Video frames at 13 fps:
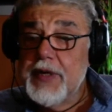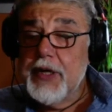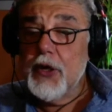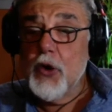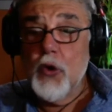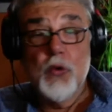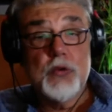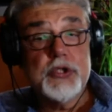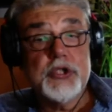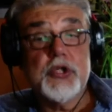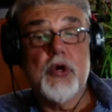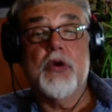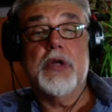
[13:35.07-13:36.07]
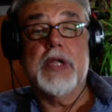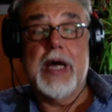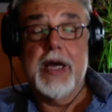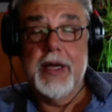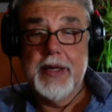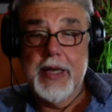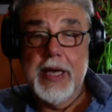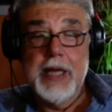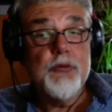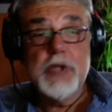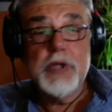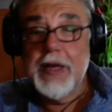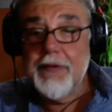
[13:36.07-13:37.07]
own shoreline and
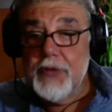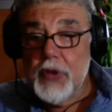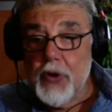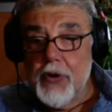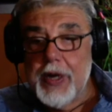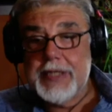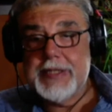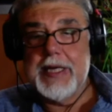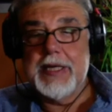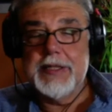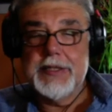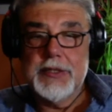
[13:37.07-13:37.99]
will have no access